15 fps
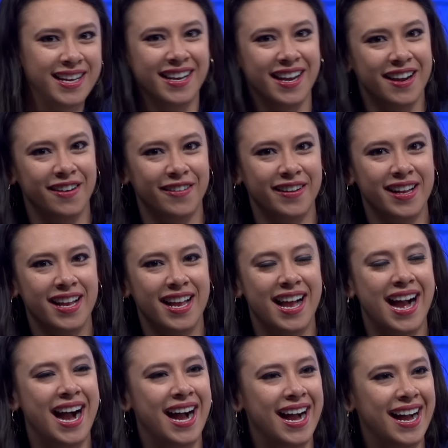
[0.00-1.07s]
You know,
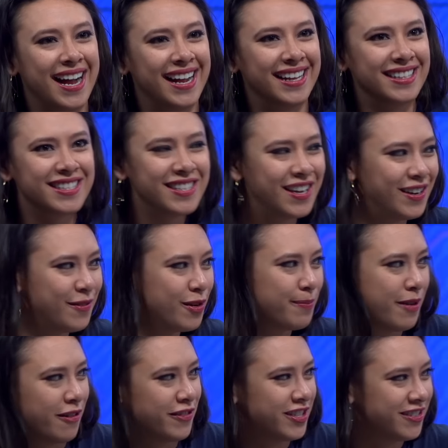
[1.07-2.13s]
uh, so we're
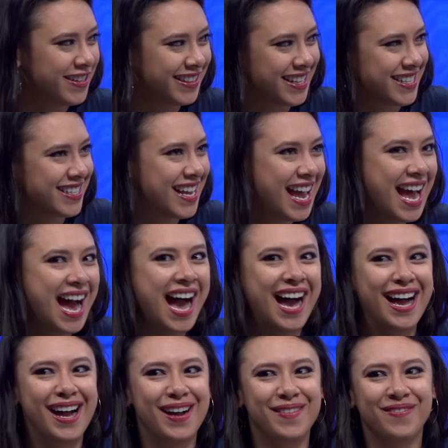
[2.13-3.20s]
both doing this.
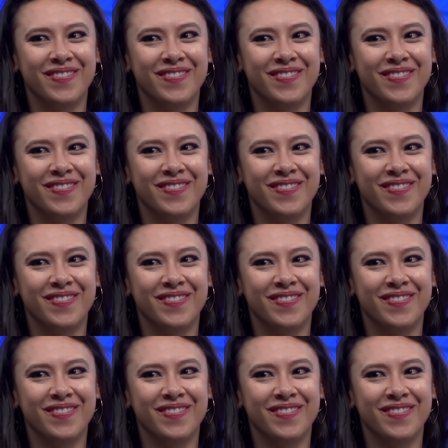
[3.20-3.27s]
Um,